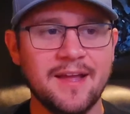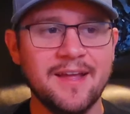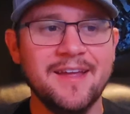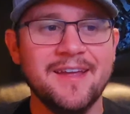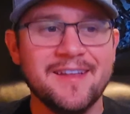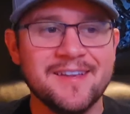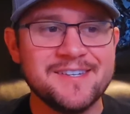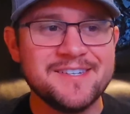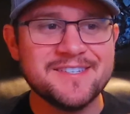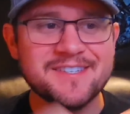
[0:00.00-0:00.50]

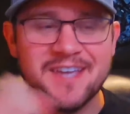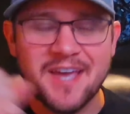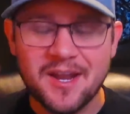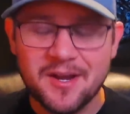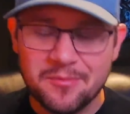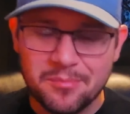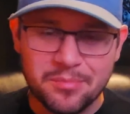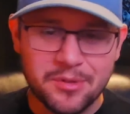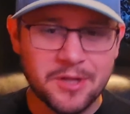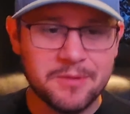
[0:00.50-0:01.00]
It just kind
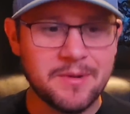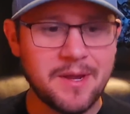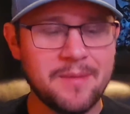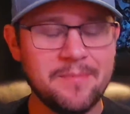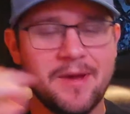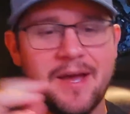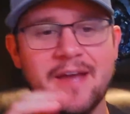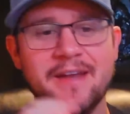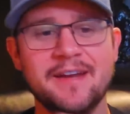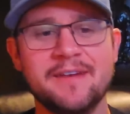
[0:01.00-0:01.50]
of blew my
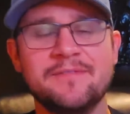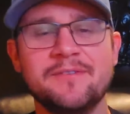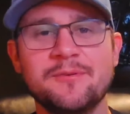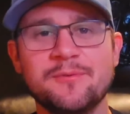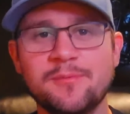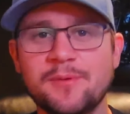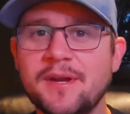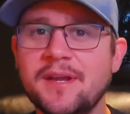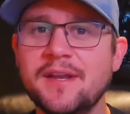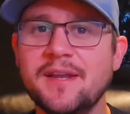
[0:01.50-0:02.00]
mind after
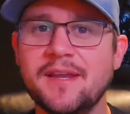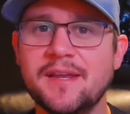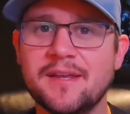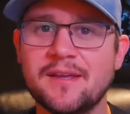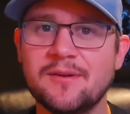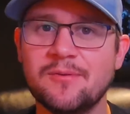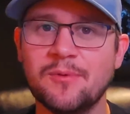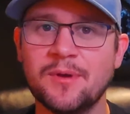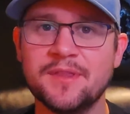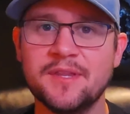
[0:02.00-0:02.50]
reading
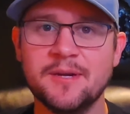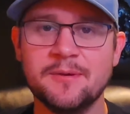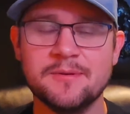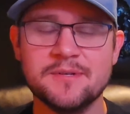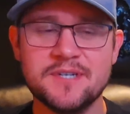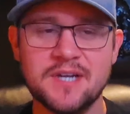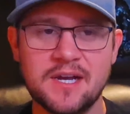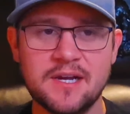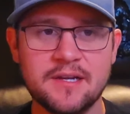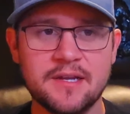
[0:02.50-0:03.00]
what they were
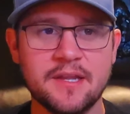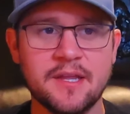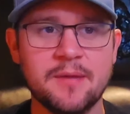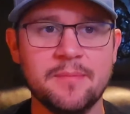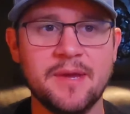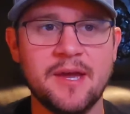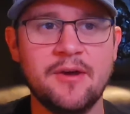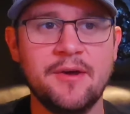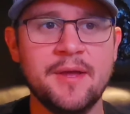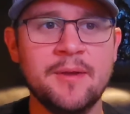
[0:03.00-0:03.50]
talking
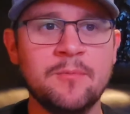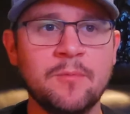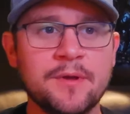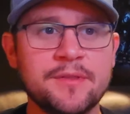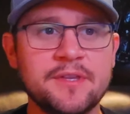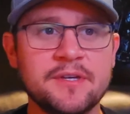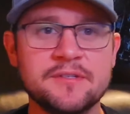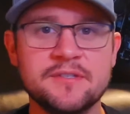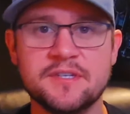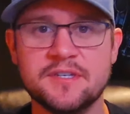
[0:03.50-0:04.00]
about and what
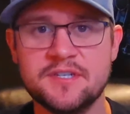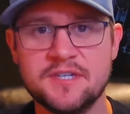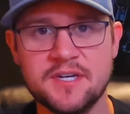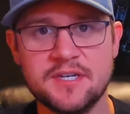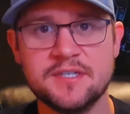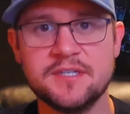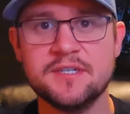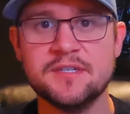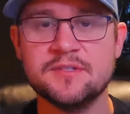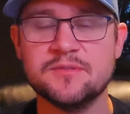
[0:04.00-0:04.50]
their
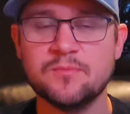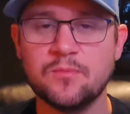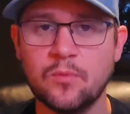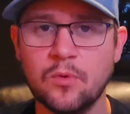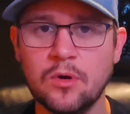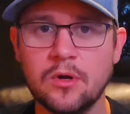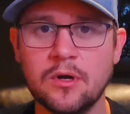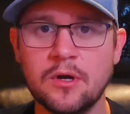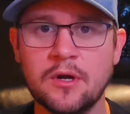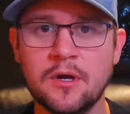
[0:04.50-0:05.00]
suggestions
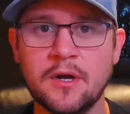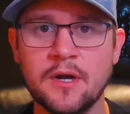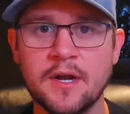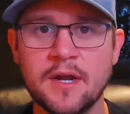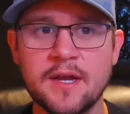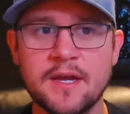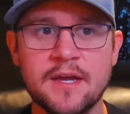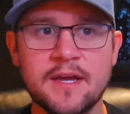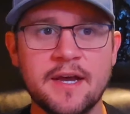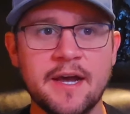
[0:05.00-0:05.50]
were.
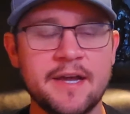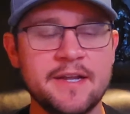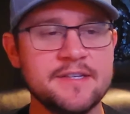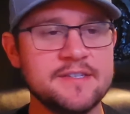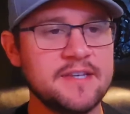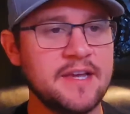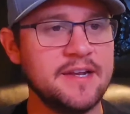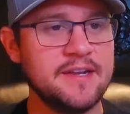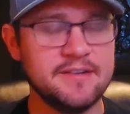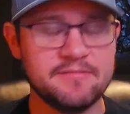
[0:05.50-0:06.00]
I
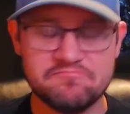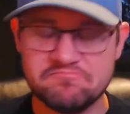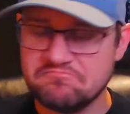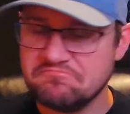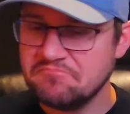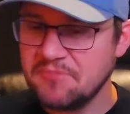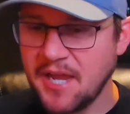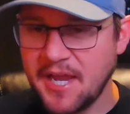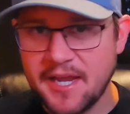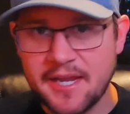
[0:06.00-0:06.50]
decided,
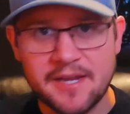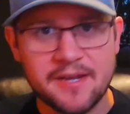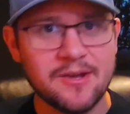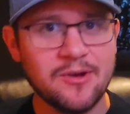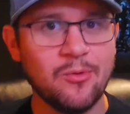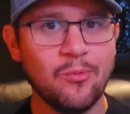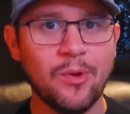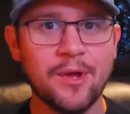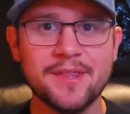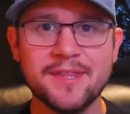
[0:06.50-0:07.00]
hey,
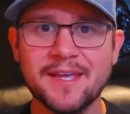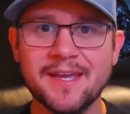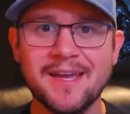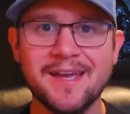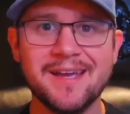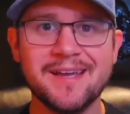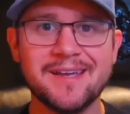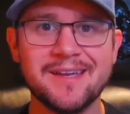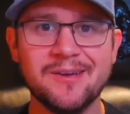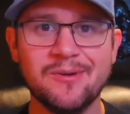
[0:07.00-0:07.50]
what the
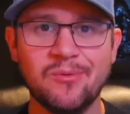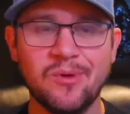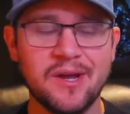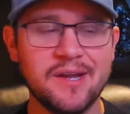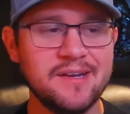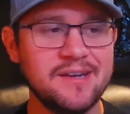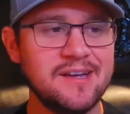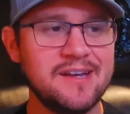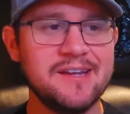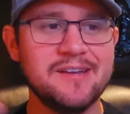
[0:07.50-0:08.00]
heck? Why
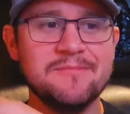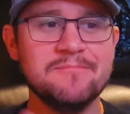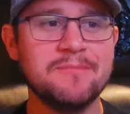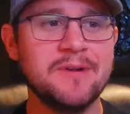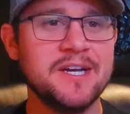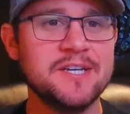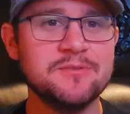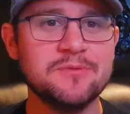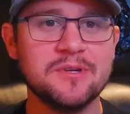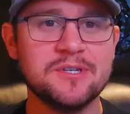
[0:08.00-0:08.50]
not?
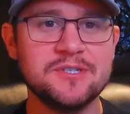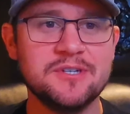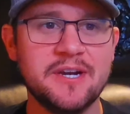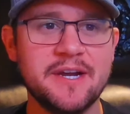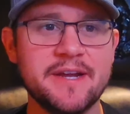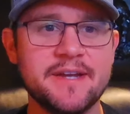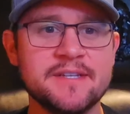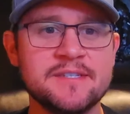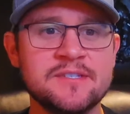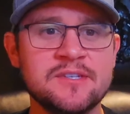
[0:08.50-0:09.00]
Might as well try it.